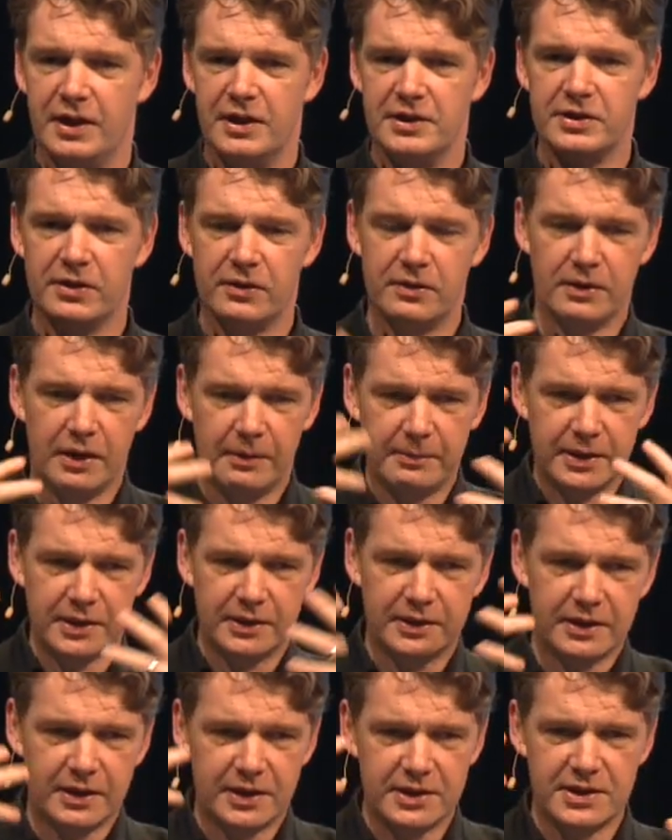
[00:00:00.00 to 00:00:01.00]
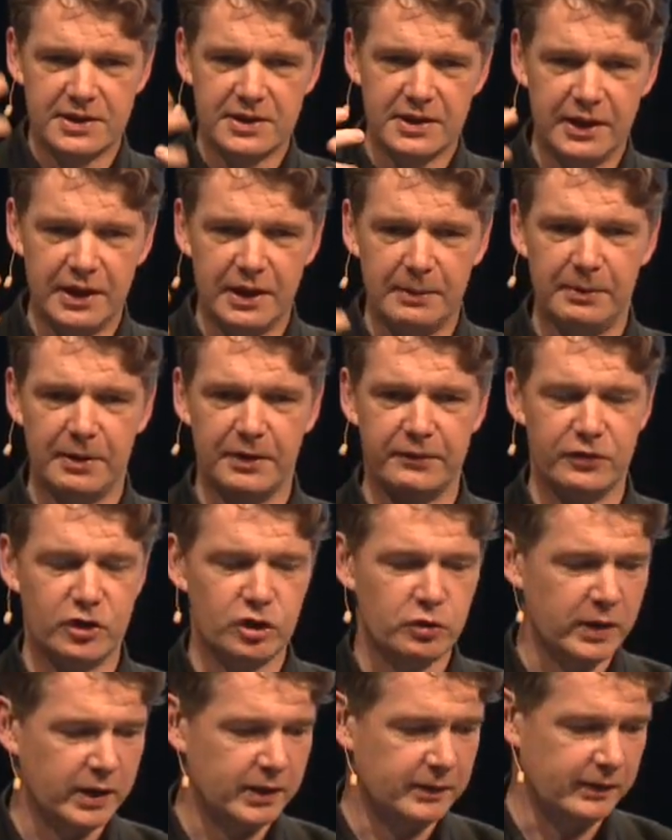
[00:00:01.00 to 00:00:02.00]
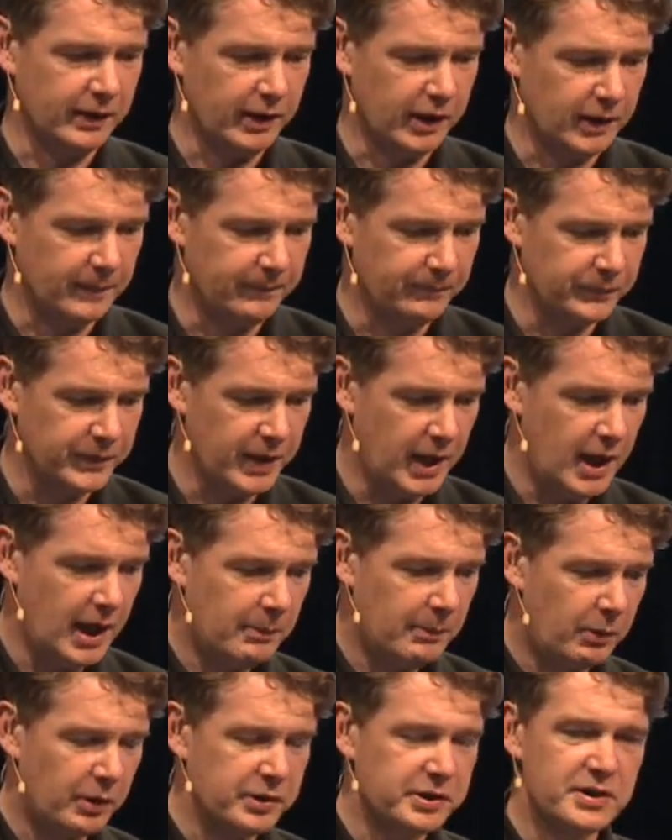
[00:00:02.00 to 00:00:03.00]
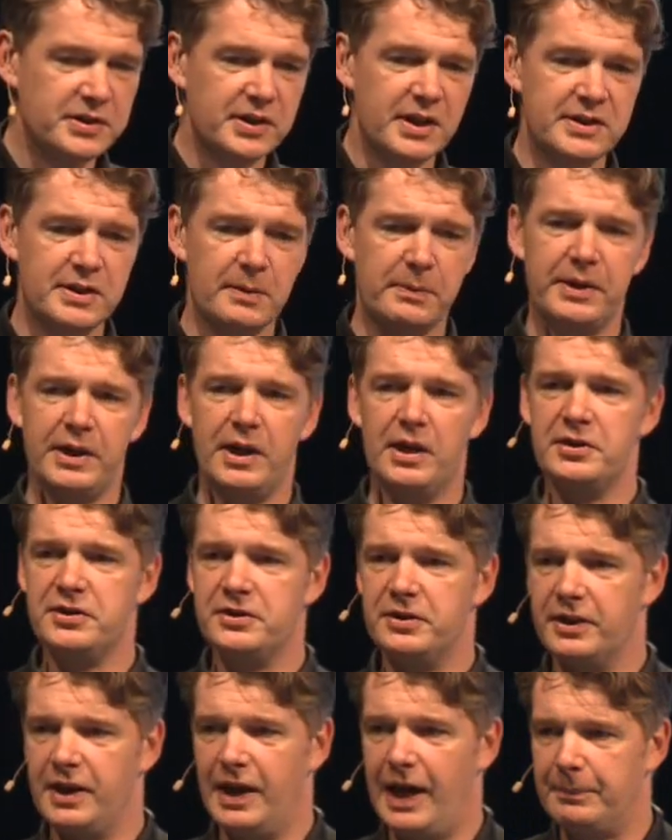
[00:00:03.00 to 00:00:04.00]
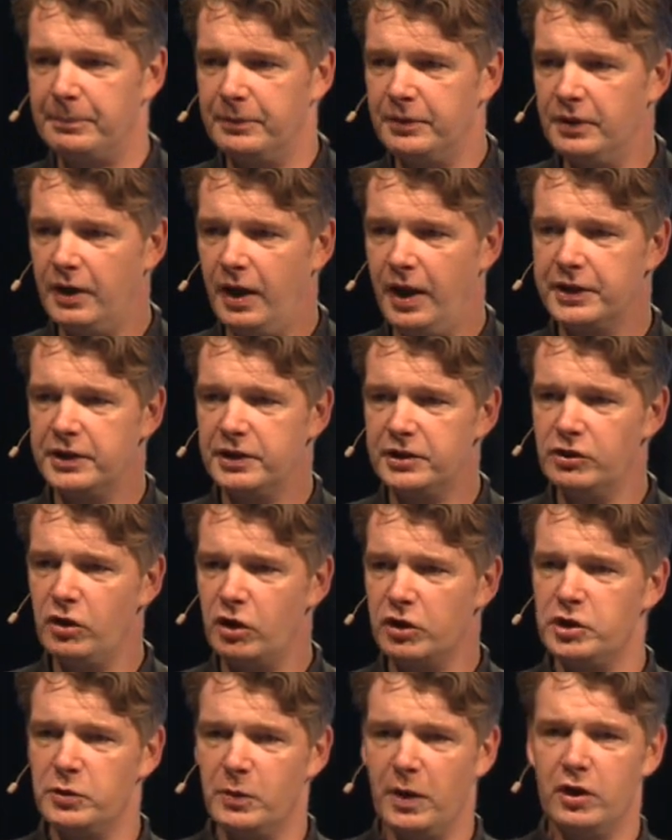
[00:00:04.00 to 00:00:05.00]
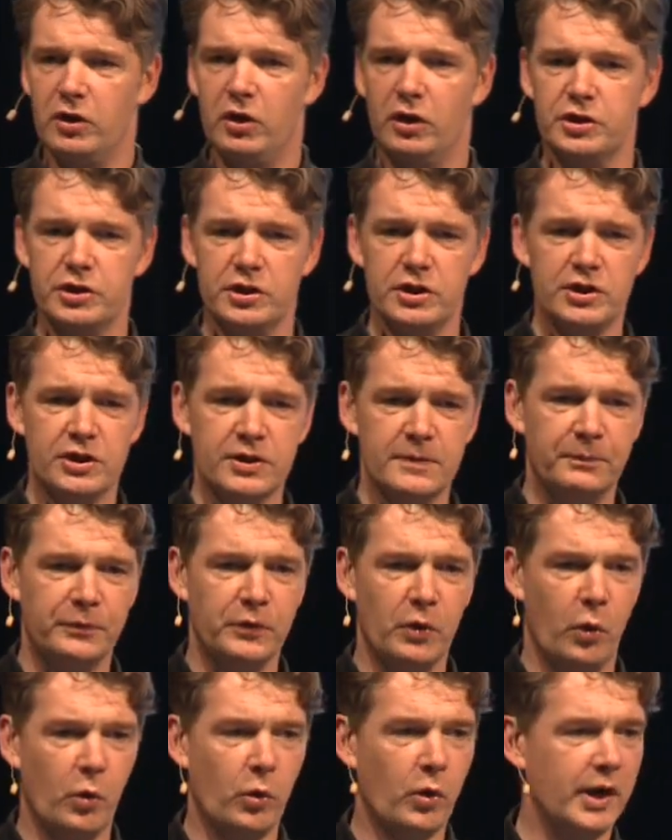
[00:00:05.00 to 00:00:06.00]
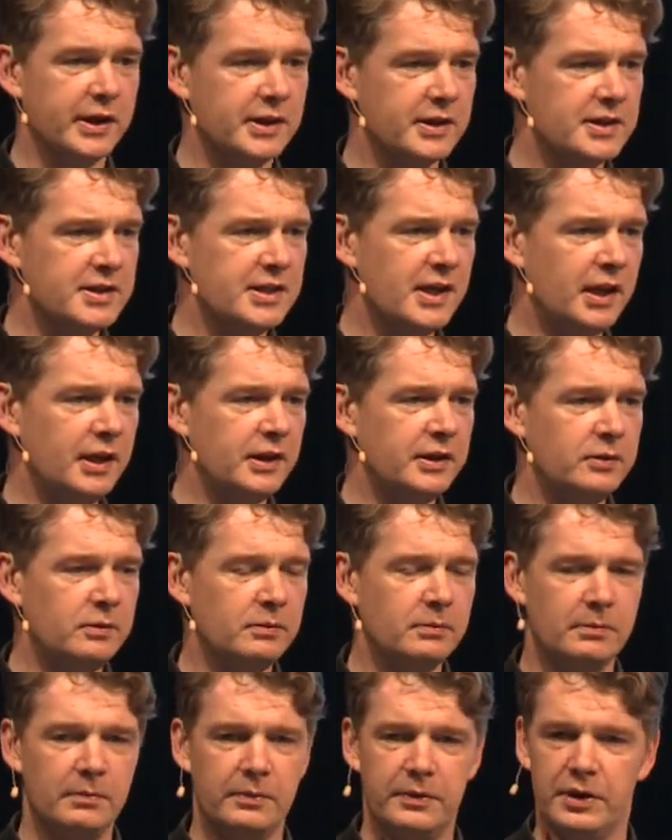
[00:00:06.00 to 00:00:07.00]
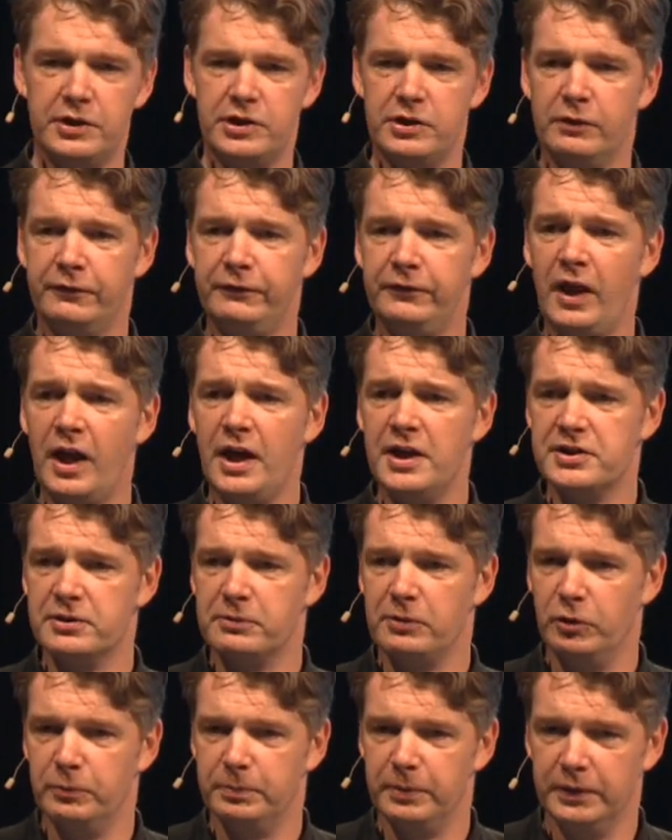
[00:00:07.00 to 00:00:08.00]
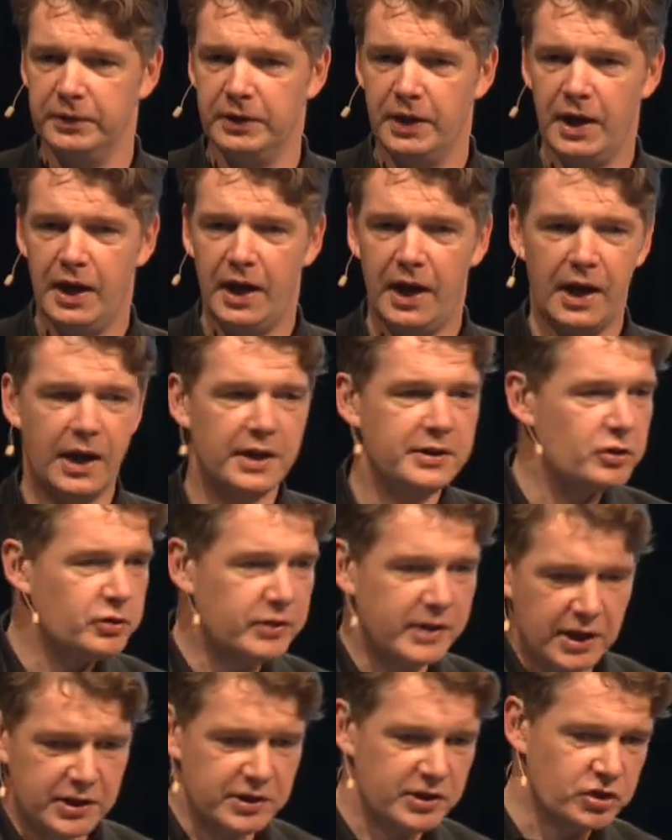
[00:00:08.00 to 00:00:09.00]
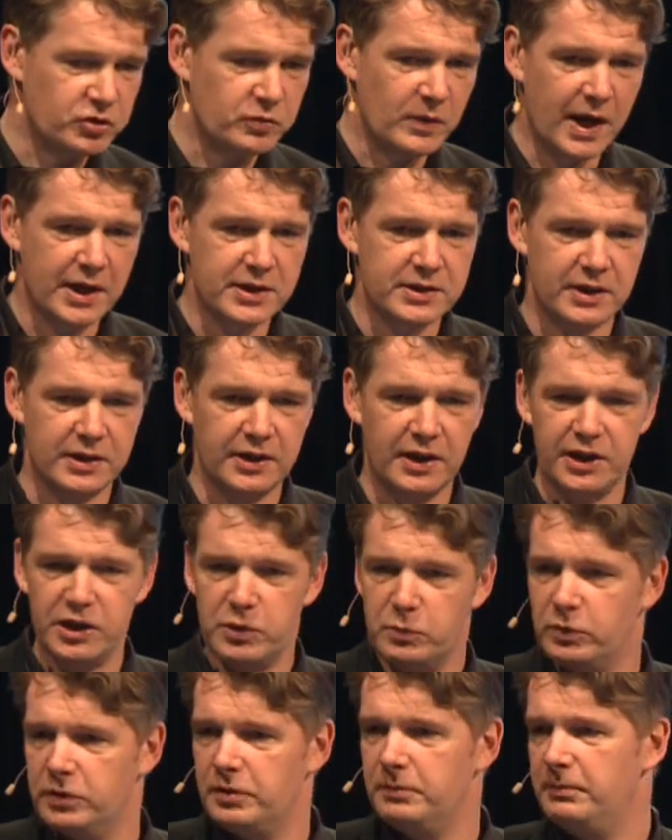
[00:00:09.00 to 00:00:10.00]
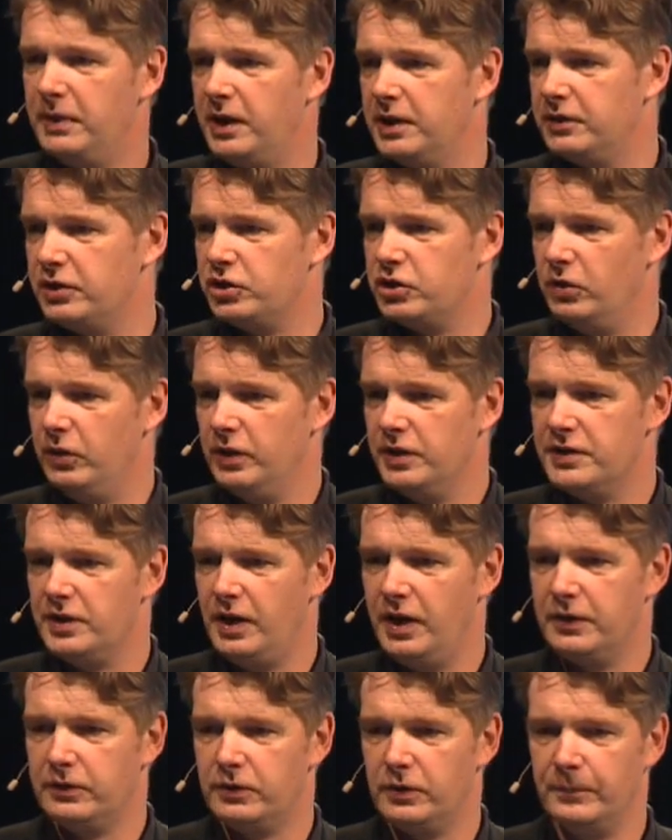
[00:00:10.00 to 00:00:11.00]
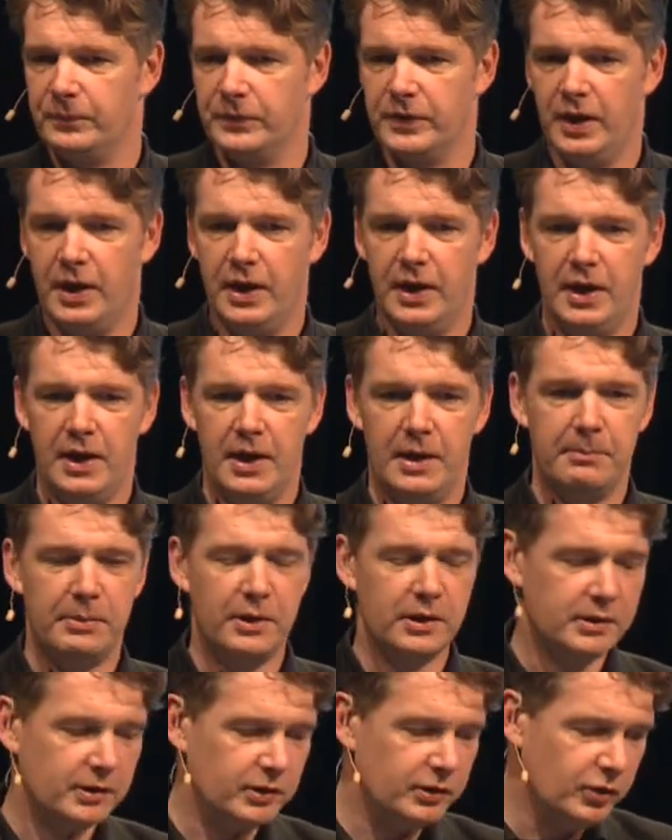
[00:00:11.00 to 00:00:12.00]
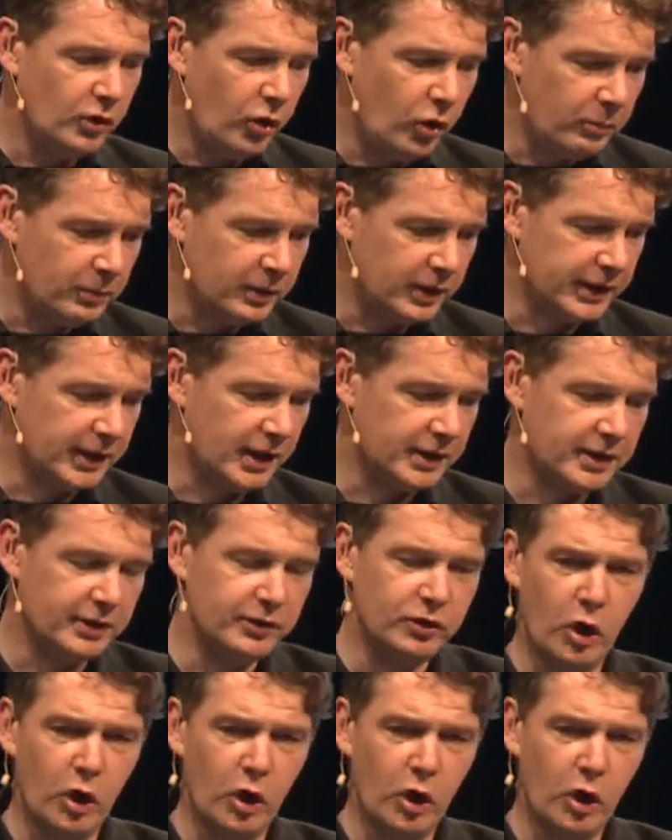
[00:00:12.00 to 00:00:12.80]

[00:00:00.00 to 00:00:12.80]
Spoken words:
So, I mean, it's a little bit of a trick there. Well, you can say something else could happen. I could knock you unconscious, or I could tell you that your flies are open, and you'd get distracted, and you wouldn't make the choice either. But normally, under